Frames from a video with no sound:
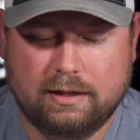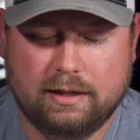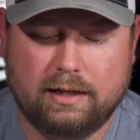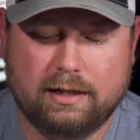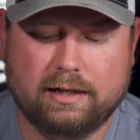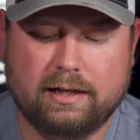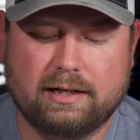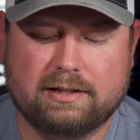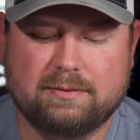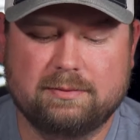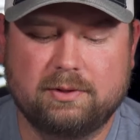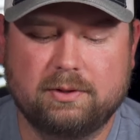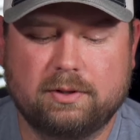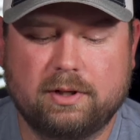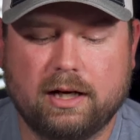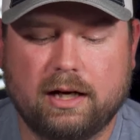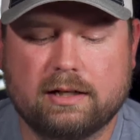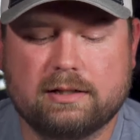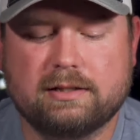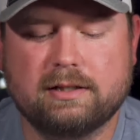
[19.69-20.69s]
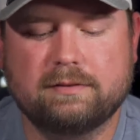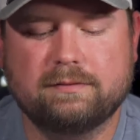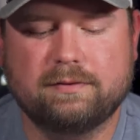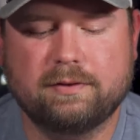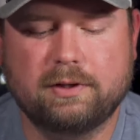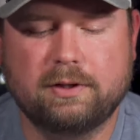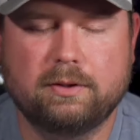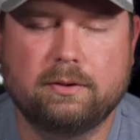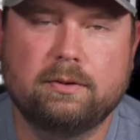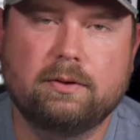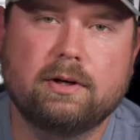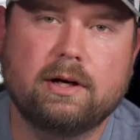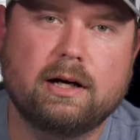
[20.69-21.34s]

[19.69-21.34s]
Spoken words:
I got some new content for you.